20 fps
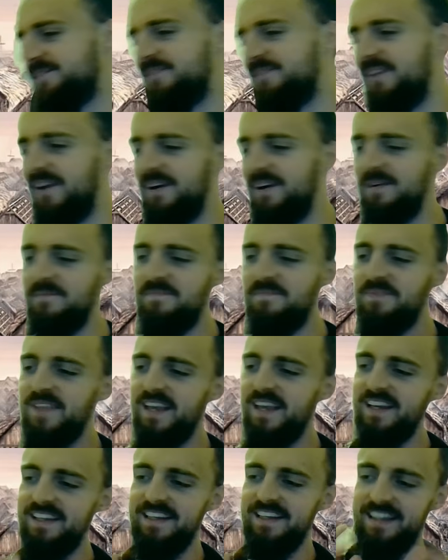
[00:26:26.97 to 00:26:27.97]
But
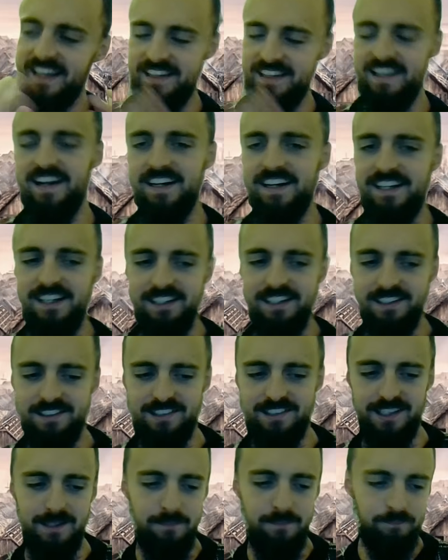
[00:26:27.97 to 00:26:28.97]
you get the
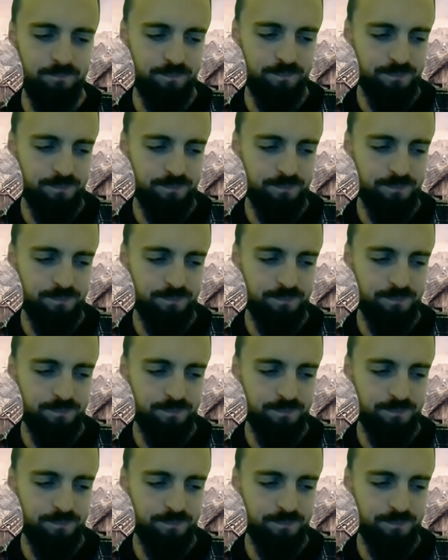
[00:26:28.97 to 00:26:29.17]
archaeology,